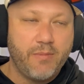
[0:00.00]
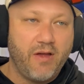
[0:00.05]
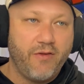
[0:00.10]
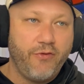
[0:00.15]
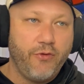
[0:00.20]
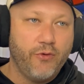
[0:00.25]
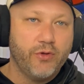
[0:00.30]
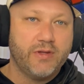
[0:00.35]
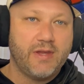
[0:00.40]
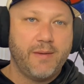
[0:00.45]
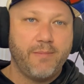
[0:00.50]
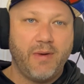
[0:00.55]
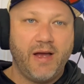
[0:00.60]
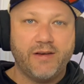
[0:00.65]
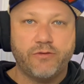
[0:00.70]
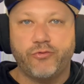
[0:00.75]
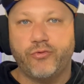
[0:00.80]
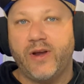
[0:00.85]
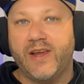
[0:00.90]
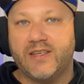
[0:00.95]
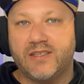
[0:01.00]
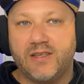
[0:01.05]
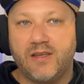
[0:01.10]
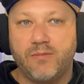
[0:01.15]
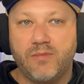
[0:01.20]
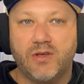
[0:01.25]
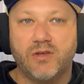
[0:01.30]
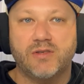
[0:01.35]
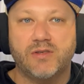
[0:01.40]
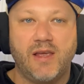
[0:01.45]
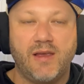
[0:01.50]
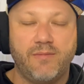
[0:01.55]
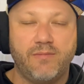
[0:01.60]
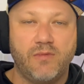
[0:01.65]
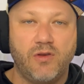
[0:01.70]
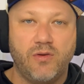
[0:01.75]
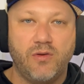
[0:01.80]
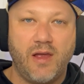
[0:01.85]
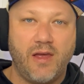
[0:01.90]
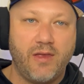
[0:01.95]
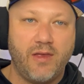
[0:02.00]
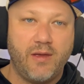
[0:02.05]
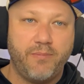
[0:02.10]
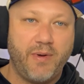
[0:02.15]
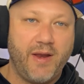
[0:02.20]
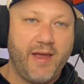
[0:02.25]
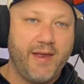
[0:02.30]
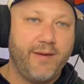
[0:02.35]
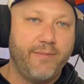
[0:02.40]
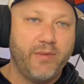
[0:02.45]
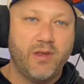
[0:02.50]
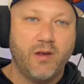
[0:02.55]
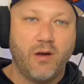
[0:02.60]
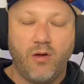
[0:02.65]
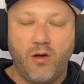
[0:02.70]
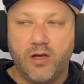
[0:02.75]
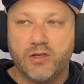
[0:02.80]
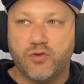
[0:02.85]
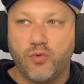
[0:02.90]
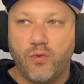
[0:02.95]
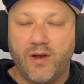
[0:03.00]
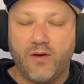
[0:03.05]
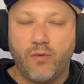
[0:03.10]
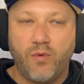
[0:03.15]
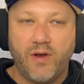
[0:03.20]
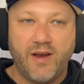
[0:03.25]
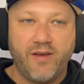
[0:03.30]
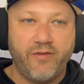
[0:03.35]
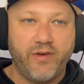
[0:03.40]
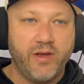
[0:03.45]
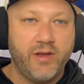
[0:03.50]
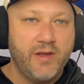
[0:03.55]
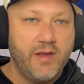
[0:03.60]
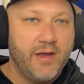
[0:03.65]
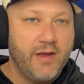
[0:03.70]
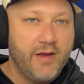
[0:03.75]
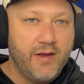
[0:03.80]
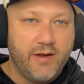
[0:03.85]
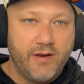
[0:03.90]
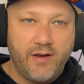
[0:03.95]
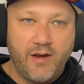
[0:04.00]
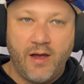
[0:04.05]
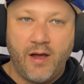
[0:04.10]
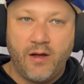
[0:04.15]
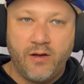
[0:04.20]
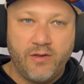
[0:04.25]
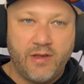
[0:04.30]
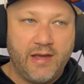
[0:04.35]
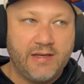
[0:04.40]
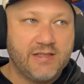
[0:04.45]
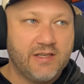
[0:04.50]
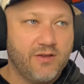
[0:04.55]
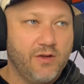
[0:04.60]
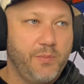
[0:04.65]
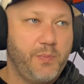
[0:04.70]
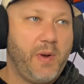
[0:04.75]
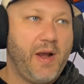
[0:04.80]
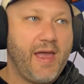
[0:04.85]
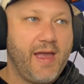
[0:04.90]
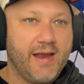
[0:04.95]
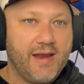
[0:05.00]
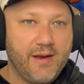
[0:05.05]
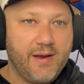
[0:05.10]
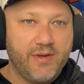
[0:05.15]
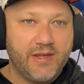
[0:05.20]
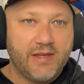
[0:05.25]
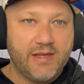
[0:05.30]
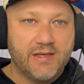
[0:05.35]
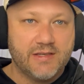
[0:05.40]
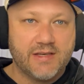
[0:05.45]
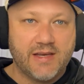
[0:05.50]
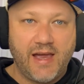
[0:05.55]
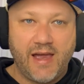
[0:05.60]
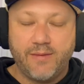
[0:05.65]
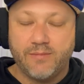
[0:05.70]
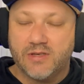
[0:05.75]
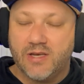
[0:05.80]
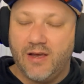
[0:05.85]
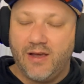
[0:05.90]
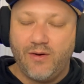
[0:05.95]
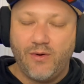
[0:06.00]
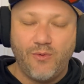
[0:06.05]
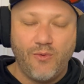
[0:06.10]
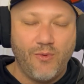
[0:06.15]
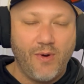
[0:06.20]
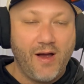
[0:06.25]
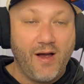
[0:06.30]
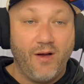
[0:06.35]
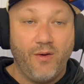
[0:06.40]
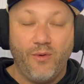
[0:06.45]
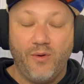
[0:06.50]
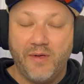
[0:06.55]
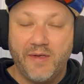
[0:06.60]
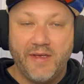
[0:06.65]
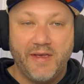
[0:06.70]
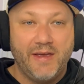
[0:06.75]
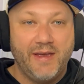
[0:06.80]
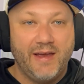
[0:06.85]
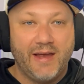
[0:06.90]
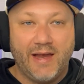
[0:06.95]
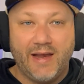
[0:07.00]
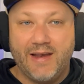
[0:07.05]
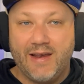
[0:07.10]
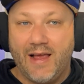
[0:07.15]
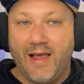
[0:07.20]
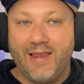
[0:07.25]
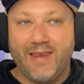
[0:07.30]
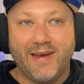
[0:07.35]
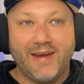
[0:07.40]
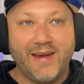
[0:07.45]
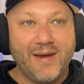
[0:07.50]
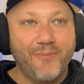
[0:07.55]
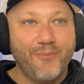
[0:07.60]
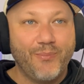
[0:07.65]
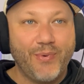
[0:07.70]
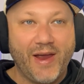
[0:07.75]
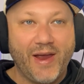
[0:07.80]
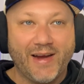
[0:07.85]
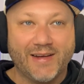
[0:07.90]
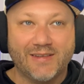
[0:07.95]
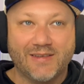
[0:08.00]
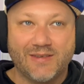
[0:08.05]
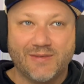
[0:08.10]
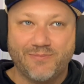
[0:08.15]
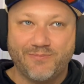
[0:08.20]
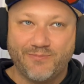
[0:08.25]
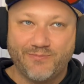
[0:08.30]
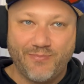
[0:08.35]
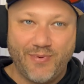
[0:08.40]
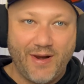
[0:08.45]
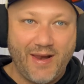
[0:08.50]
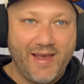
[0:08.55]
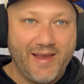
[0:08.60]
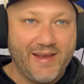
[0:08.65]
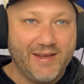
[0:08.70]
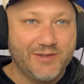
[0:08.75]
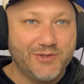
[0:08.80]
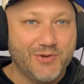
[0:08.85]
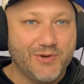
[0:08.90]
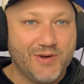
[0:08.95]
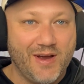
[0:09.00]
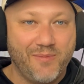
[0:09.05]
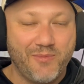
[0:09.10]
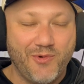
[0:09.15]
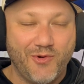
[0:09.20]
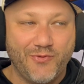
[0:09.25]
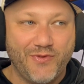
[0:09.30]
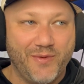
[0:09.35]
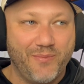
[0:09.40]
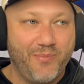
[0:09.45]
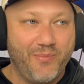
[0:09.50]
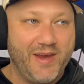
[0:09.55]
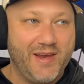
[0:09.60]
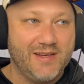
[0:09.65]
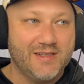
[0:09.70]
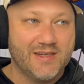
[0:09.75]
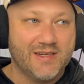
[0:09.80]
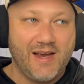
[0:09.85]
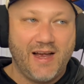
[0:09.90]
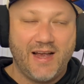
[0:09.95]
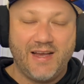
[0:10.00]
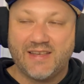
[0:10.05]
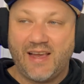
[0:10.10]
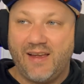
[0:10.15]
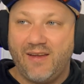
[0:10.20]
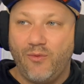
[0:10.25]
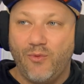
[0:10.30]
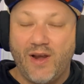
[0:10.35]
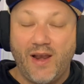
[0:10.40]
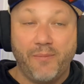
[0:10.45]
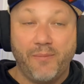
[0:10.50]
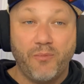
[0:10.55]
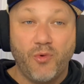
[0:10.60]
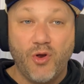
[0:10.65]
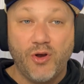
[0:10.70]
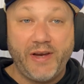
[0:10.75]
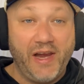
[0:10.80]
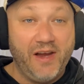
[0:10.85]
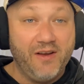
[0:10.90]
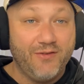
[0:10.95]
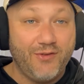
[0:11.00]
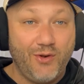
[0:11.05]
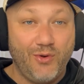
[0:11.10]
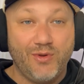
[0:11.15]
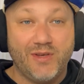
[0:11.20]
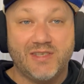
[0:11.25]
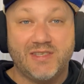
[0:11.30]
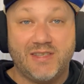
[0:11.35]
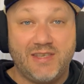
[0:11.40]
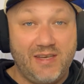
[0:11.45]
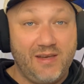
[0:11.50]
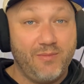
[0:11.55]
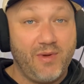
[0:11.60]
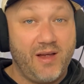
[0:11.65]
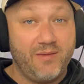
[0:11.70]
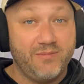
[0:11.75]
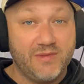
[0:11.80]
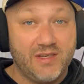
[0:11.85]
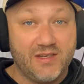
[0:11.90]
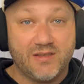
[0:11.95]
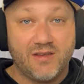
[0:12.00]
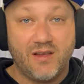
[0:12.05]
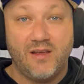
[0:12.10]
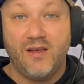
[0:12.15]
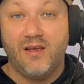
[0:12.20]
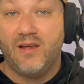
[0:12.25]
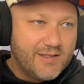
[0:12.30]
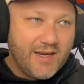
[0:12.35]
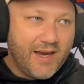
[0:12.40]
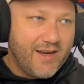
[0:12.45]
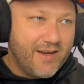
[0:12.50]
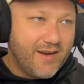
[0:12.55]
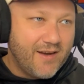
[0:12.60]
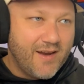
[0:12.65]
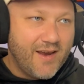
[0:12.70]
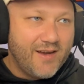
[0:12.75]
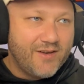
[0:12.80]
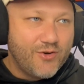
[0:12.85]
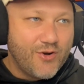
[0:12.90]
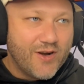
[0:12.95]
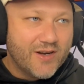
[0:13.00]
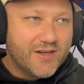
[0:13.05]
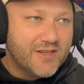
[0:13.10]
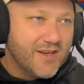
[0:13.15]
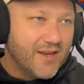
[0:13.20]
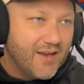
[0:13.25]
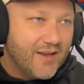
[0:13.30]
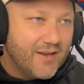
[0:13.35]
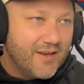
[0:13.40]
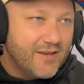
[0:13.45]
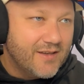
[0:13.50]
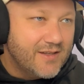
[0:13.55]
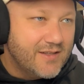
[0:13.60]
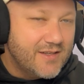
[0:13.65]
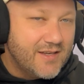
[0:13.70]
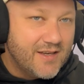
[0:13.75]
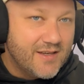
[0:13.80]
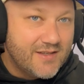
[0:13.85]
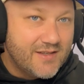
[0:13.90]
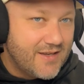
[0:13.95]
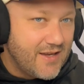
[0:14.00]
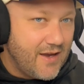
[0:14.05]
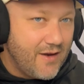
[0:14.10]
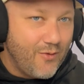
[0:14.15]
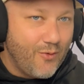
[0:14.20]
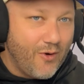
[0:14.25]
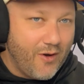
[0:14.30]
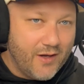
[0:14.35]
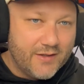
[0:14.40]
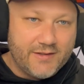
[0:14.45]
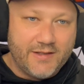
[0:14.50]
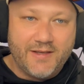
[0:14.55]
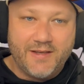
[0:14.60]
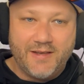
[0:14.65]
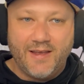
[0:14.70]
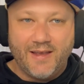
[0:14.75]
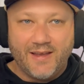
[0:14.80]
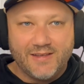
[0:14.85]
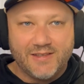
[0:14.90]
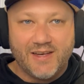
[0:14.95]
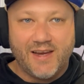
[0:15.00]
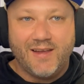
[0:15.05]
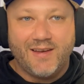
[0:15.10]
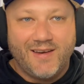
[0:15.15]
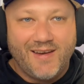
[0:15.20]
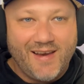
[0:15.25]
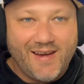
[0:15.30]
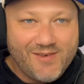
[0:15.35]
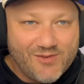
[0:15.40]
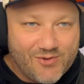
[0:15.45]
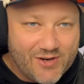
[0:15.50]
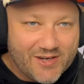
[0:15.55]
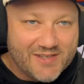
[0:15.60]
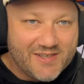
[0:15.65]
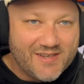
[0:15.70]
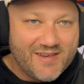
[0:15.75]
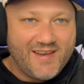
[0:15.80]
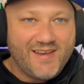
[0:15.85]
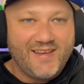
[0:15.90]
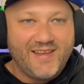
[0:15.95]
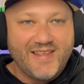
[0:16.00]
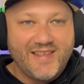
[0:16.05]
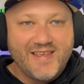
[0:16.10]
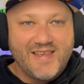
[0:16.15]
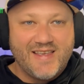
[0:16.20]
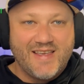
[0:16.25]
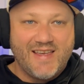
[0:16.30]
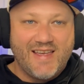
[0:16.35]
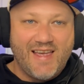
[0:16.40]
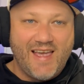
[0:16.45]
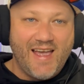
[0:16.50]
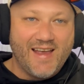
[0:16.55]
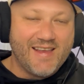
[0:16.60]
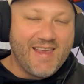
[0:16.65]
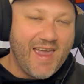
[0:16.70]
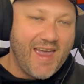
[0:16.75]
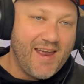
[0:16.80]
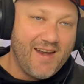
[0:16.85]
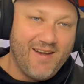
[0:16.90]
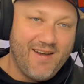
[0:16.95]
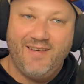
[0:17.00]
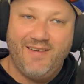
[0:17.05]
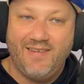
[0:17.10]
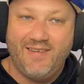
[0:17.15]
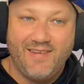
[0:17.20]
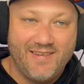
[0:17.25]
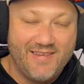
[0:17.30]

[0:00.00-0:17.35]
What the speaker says: I thought they might rest him because they played him in the last one and whatever. No, they're still playing him in this game. So, wow, another impact player to come off the bench. Guys, when I'm looking through this team, I'm just... Jaden Hendrikse, he says, say what? Jaden Hendrikse, again.